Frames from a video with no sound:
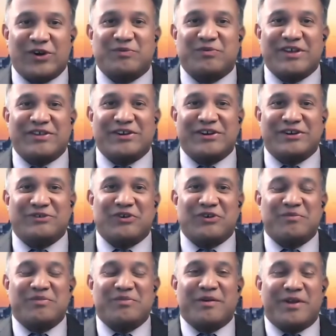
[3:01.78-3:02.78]
President
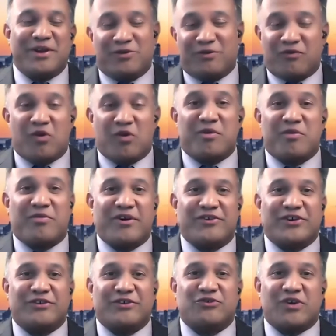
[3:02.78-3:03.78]
Trump, former
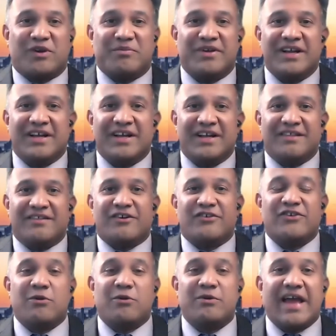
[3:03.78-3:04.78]
President Trump. There's
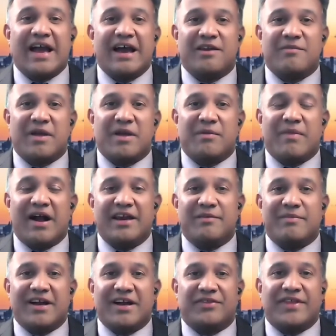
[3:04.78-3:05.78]
no doubt in my mind
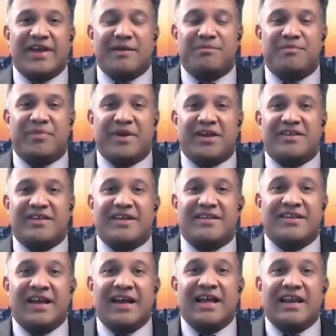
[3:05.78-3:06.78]
about that because
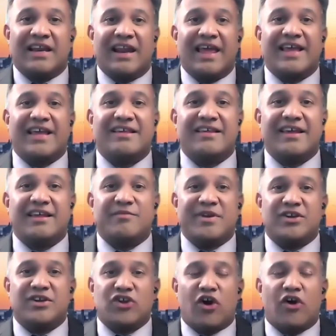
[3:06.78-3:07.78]
his legacy has
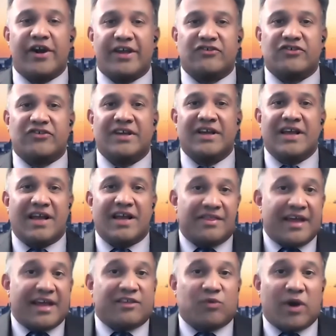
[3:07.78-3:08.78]
been tarnished. And
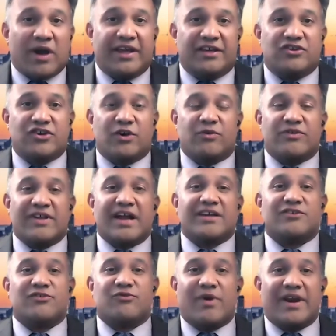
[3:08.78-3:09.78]
that's why he chose not
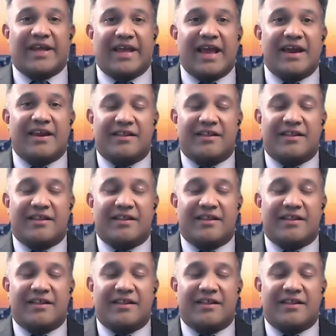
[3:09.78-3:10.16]
to run again.